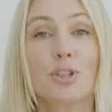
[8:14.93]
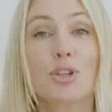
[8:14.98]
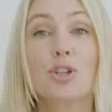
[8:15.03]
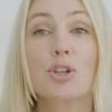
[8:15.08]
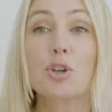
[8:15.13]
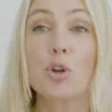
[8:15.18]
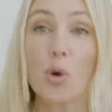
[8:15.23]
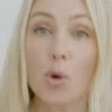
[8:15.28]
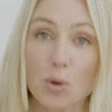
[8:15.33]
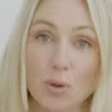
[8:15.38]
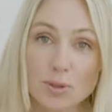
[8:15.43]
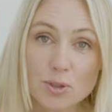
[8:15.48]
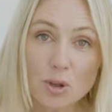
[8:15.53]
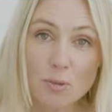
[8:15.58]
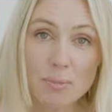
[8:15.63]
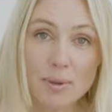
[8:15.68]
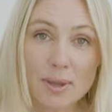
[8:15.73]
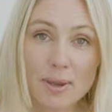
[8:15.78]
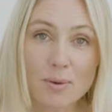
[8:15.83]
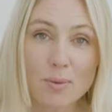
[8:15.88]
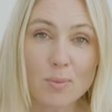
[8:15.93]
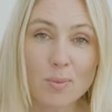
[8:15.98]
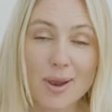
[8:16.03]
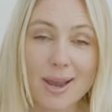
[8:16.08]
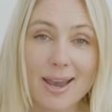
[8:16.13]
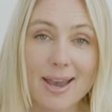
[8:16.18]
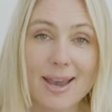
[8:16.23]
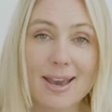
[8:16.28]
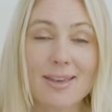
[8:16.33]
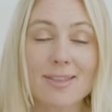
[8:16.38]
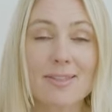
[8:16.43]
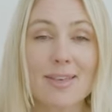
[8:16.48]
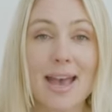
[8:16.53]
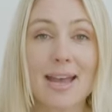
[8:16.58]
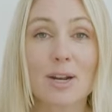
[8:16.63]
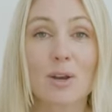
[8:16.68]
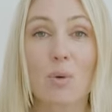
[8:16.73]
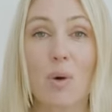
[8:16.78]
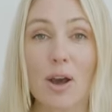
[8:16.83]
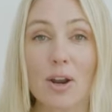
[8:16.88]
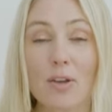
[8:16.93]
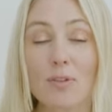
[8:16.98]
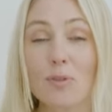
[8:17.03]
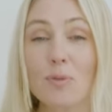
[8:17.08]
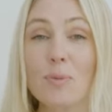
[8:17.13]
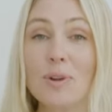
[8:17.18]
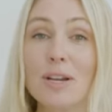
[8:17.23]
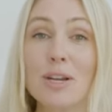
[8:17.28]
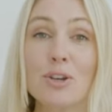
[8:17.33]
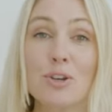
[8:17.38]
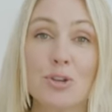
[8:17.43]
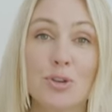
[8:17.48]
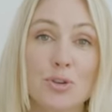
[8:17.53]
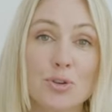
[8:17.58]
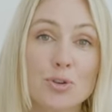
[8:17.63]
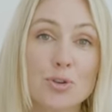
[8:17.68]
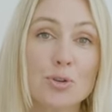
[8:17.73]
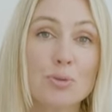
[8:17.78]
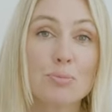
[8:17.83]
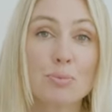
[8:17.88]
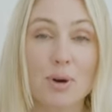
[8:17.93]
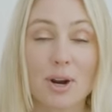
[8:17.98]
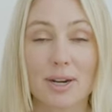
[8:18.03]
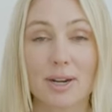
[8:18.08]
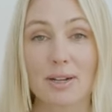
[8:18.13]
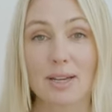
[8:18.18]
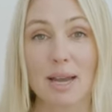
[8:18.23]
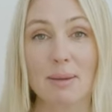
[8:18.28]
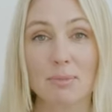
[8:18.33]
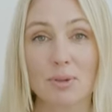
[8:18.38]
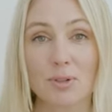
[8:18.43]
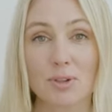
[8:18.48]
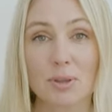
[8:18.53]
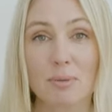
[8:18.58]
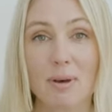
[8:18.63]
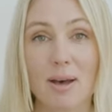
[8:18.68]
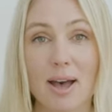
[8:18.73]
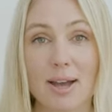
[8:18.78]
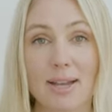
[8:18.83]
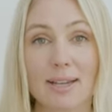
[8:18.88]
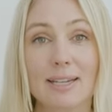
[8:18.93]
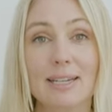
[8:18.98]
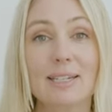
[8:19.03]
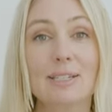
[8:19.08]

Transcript: You should also be aware that quite often when a new product comes onto the market,